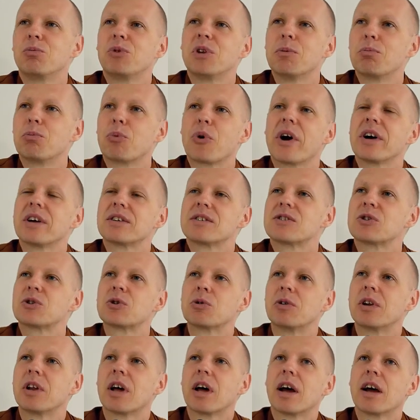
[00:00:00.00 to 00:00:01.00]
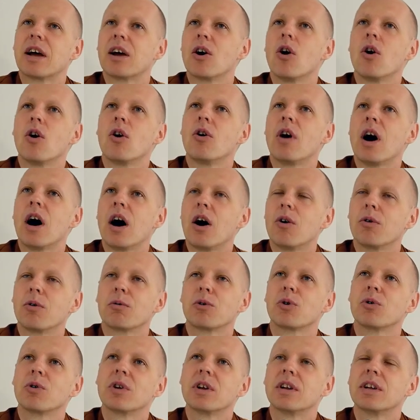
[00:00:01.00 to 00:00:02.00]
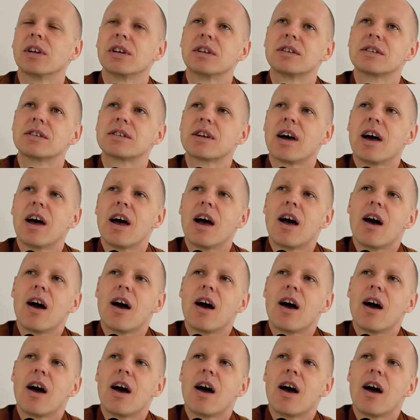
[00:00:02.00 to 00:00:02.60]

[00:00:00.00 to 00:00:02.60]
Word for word: depressed today, oh, how good it is.